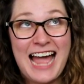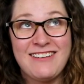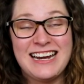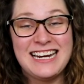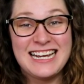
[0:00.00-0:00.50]
I
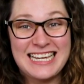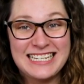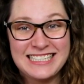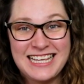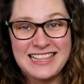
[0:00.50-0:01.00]
read it on
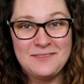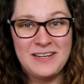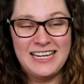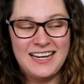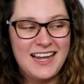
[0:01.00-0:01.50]
Kindle
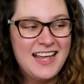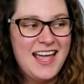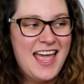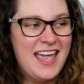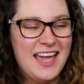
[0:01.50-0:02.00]
Unlimited
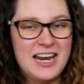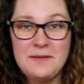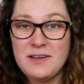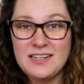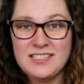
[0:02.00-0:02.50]
and
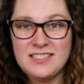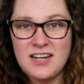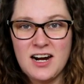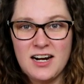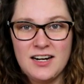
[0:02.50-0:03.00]
I'm going to
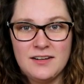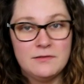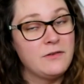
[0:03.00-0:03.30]
start